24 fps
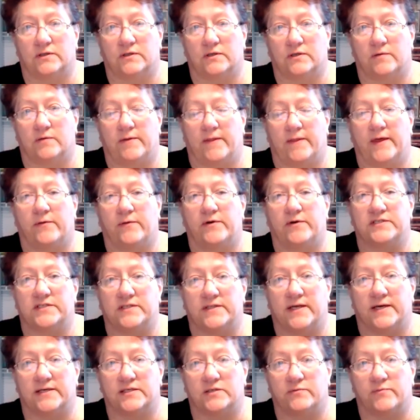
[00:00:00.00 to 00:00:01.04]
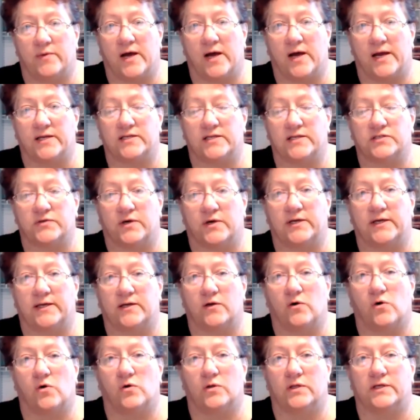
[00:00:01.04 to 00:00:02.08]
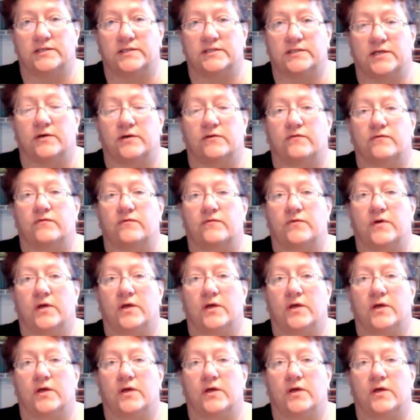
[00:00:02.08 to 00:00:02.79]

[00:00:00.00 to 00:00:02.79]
I mean, they always did that to mine, so I'd get a whole list of